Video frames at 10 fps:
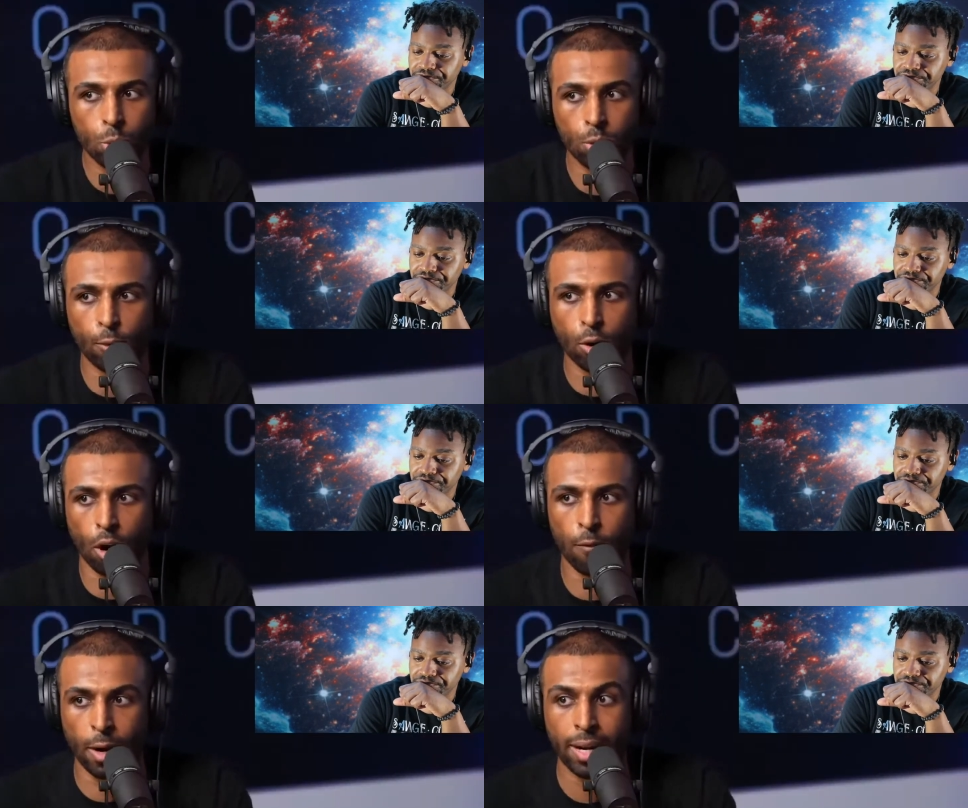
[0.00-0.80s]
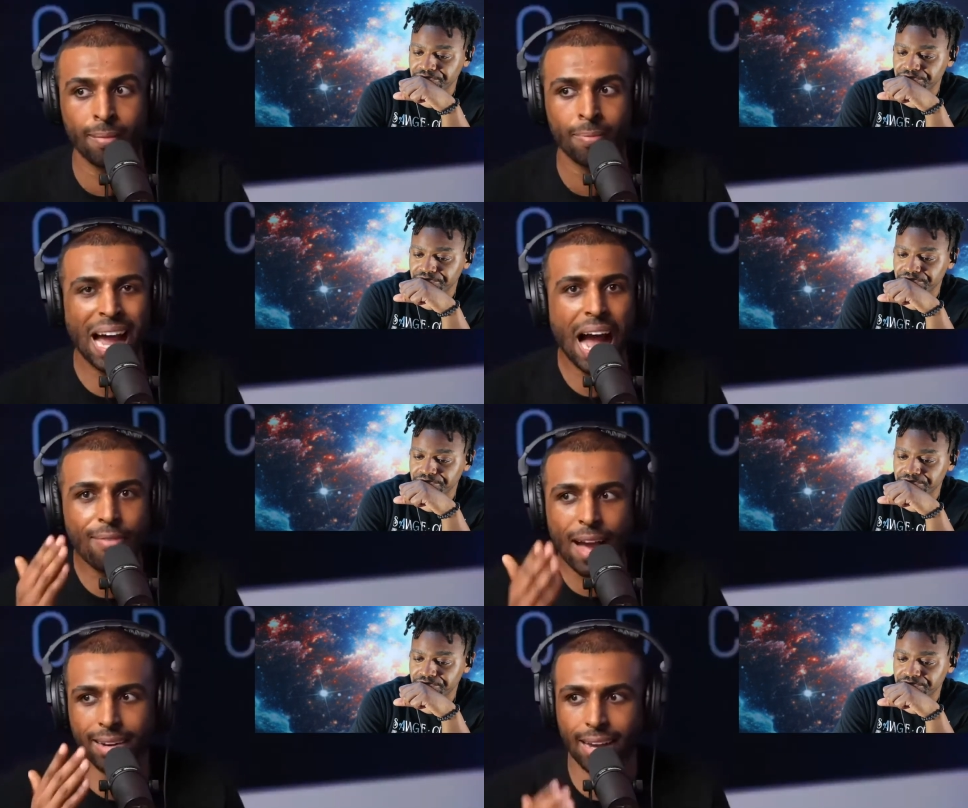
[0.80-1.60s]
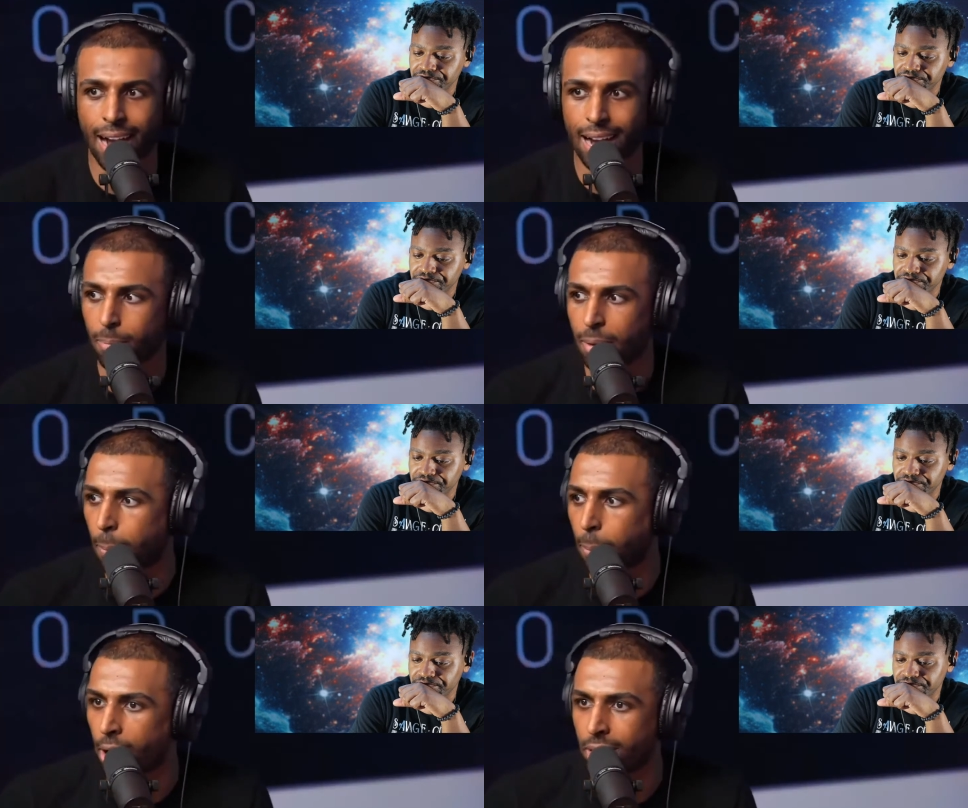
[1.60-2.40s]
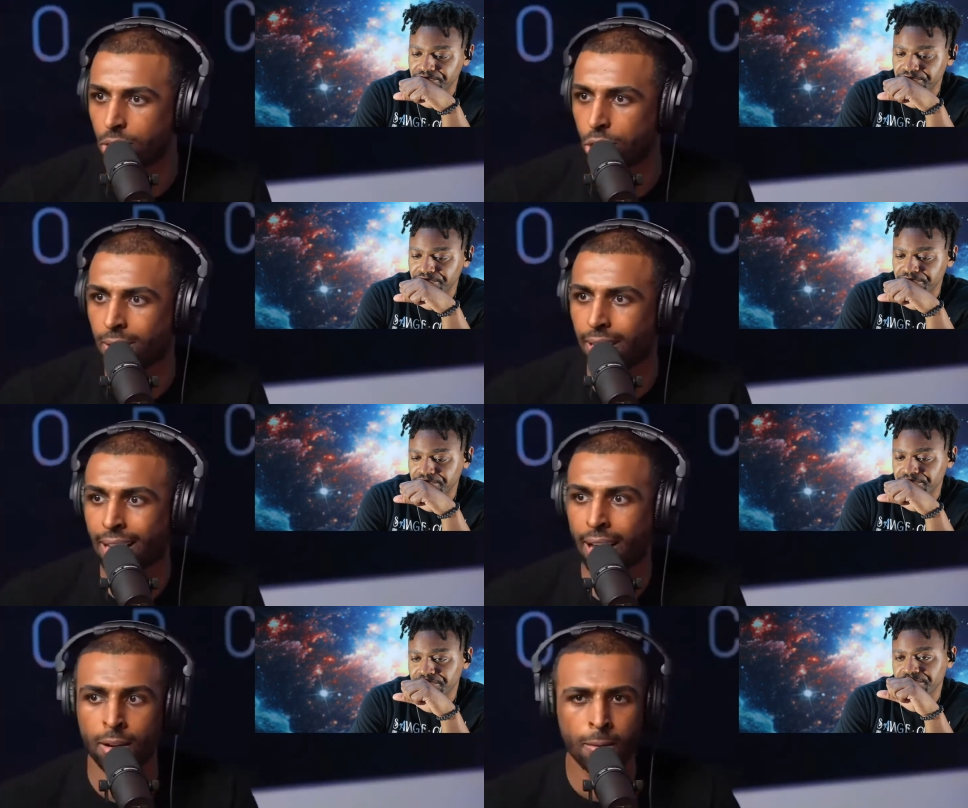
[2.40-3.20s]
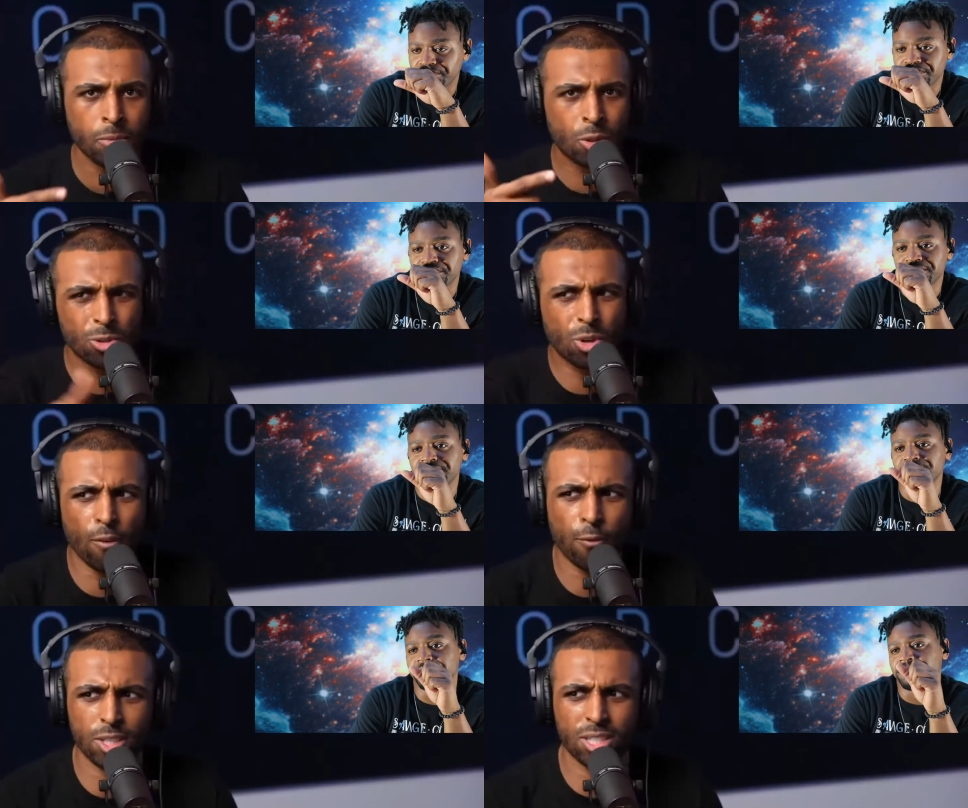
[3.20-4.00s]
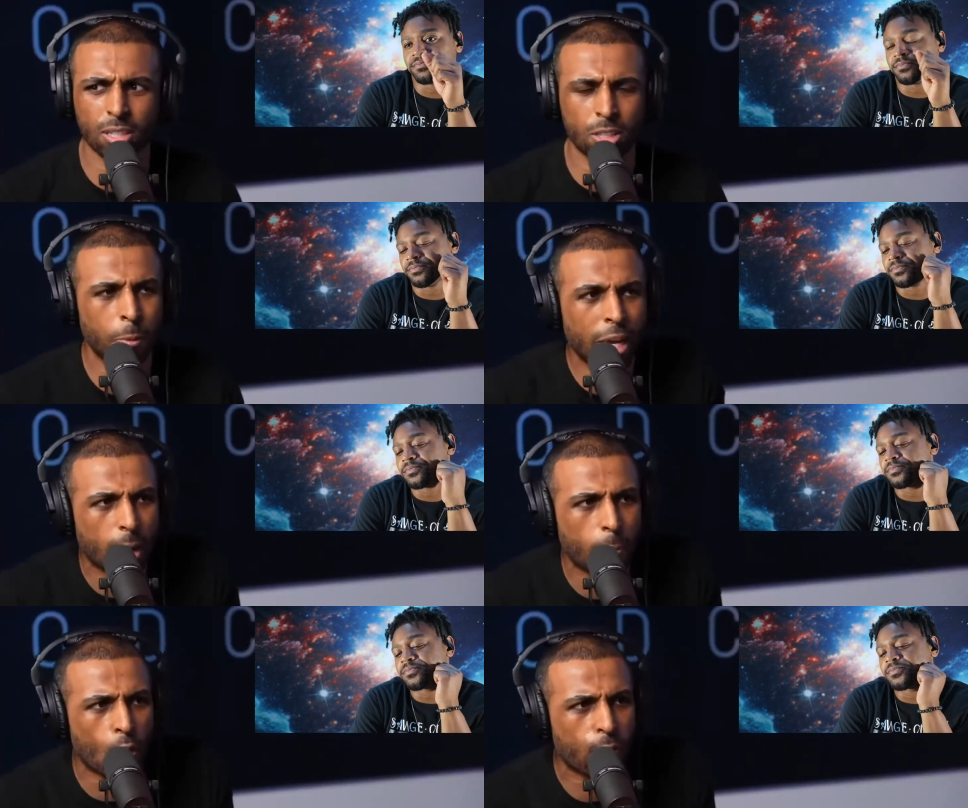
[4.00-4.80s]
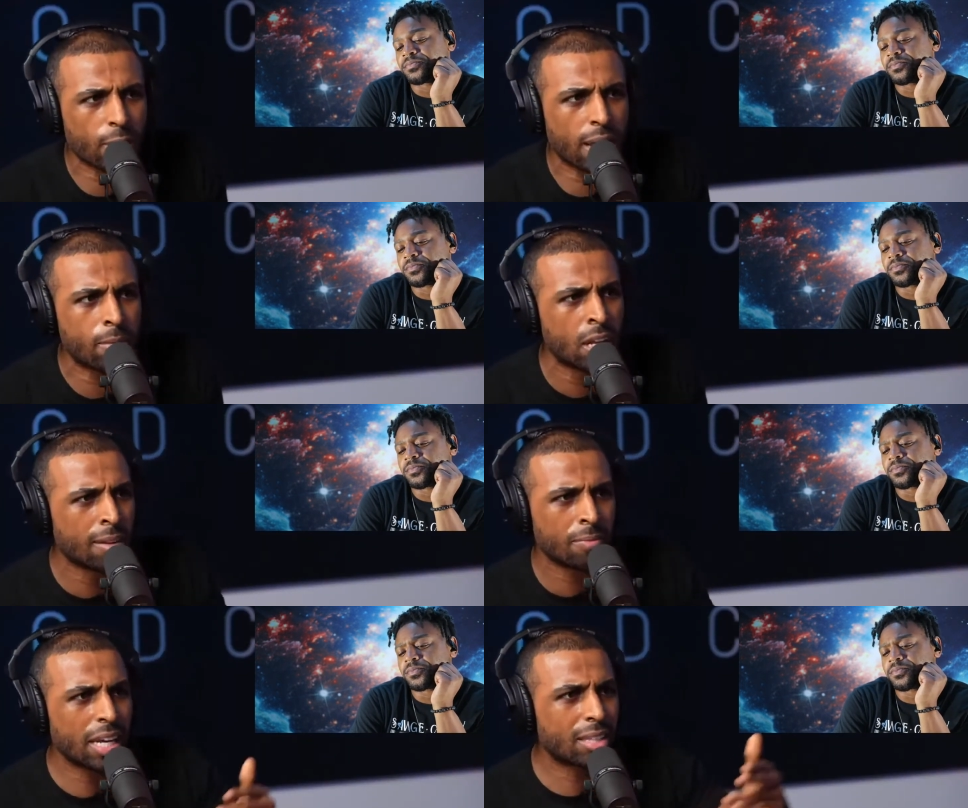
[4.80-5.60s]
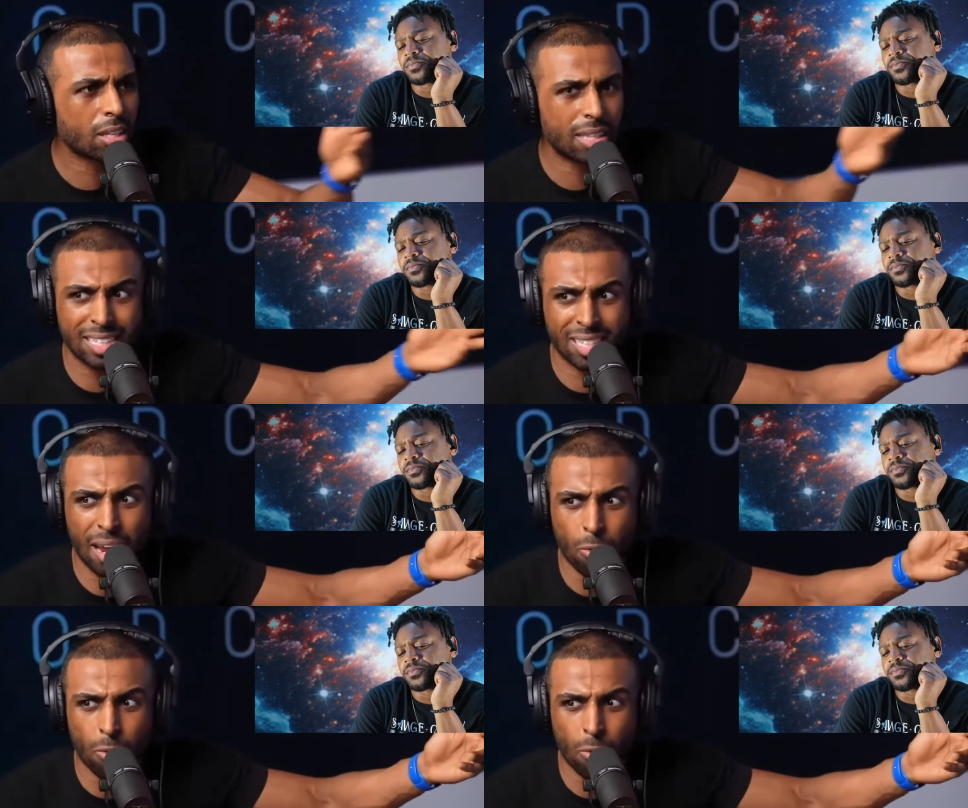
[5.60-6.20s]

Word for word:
Speaker 1: dutiful girlfriend. I've had guys, I've been at parties and shit like that. Dude's girlfriends speak up over them. They they say